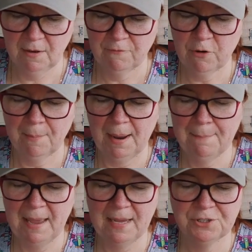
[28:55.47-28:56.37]
For my
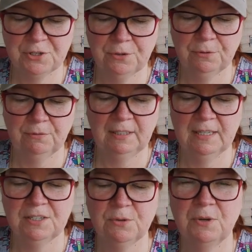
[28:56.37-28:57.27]
master
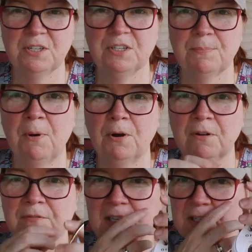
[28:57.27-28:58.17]
list, which is part
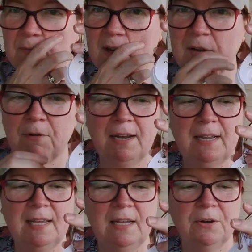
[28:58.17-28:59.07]
of this ring right
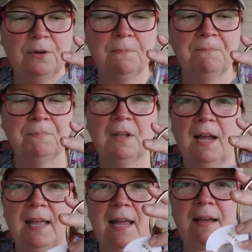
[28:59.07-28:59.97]
here,
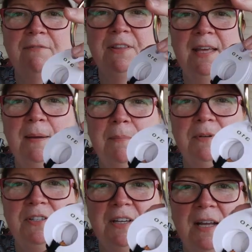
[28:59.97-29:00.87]
I have them
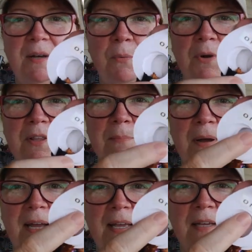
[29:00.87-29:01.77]
done with
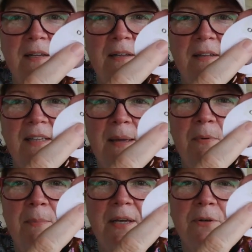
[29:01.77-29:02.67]
my label
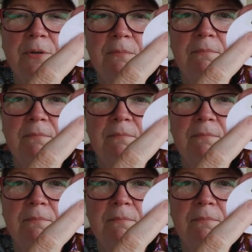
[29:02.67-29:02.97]
maker.